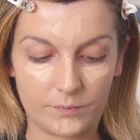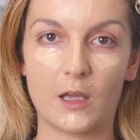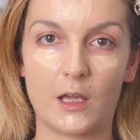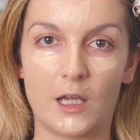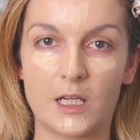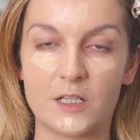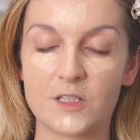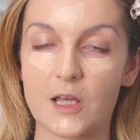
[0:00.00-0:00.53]

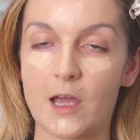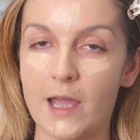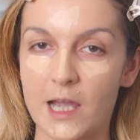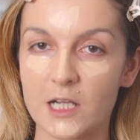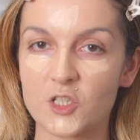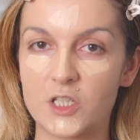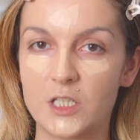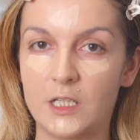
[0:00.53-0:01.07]
And I
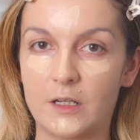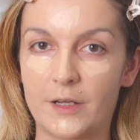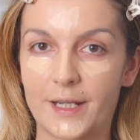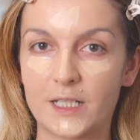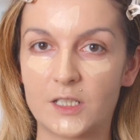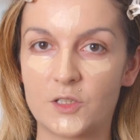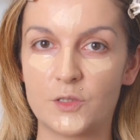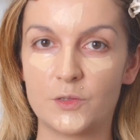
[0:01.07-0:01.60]
actually
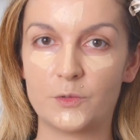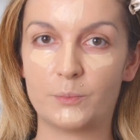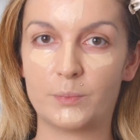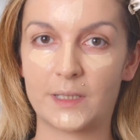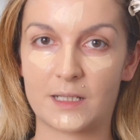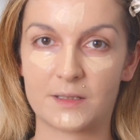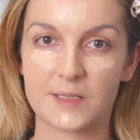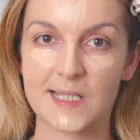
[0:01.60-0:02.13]
like to
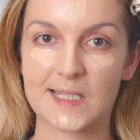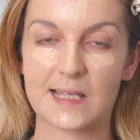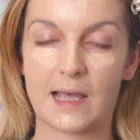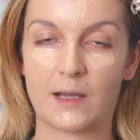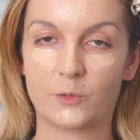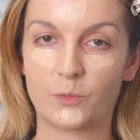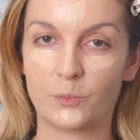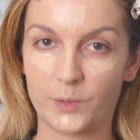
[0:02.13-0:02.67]
blend this
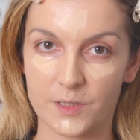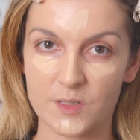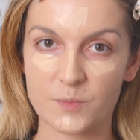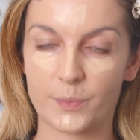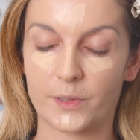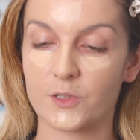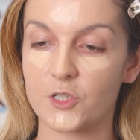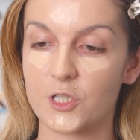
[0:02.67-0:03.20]
out with a
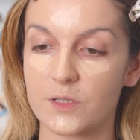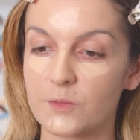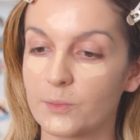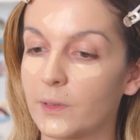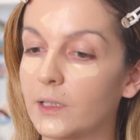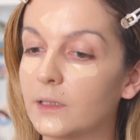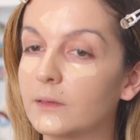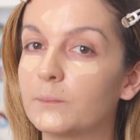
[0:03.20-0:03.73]
sponge as
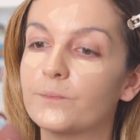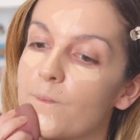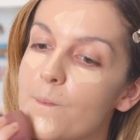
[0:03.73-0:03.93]
well.